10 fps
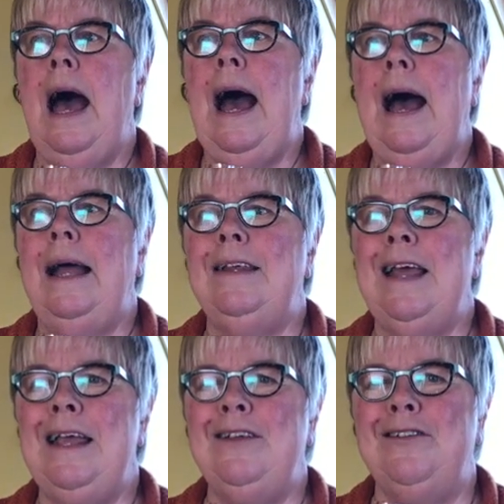
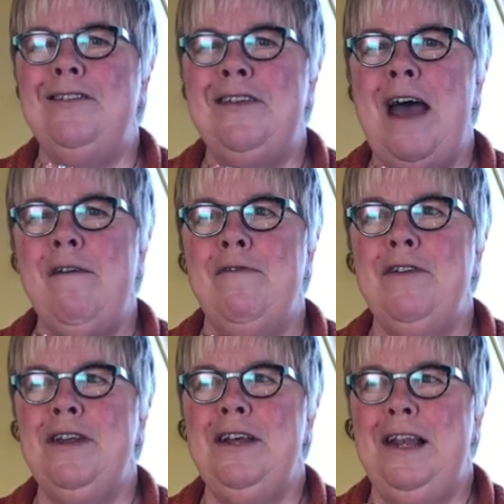and it's
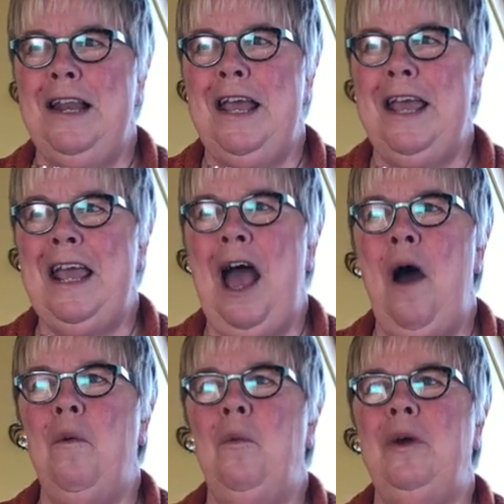definitely
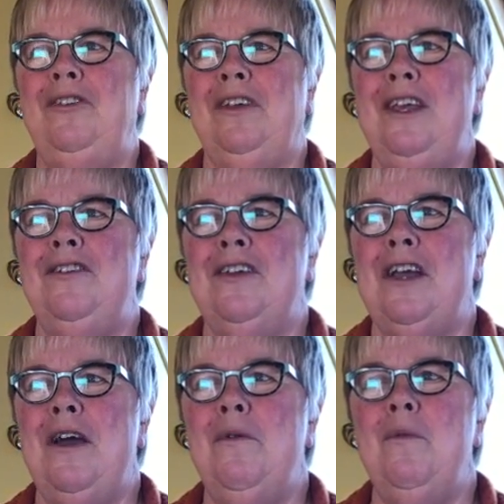a whiskey to
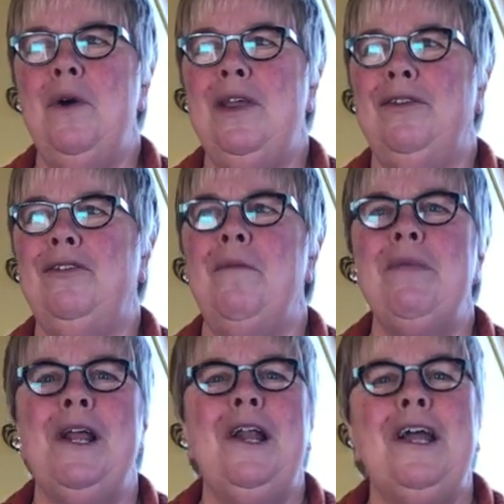go with
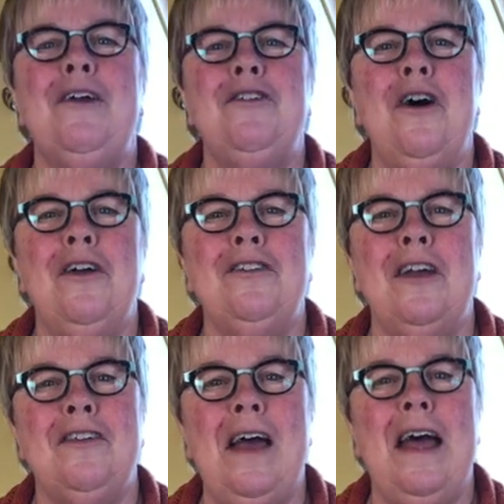something like a tarte
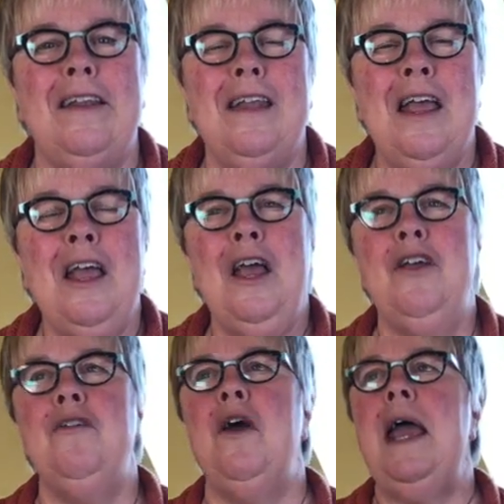tatin.
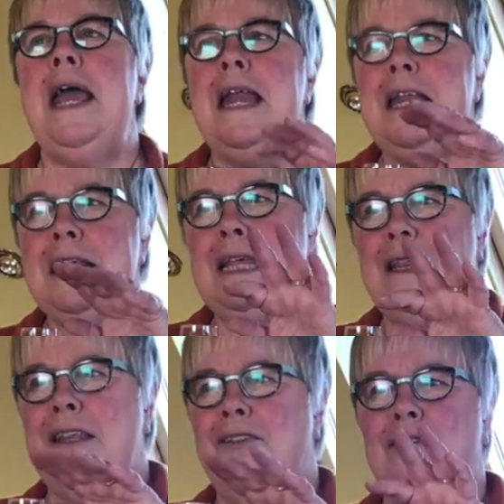
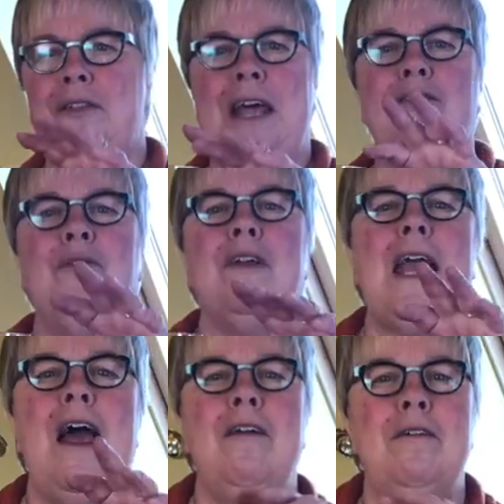Anything that's got that sort of
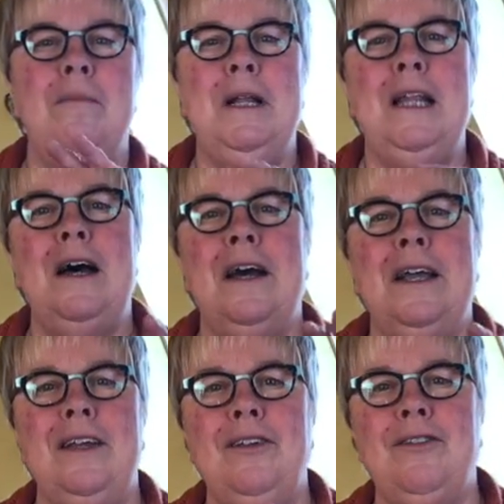
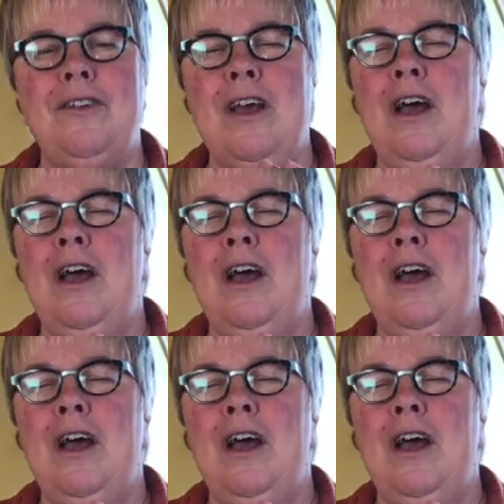caramelised,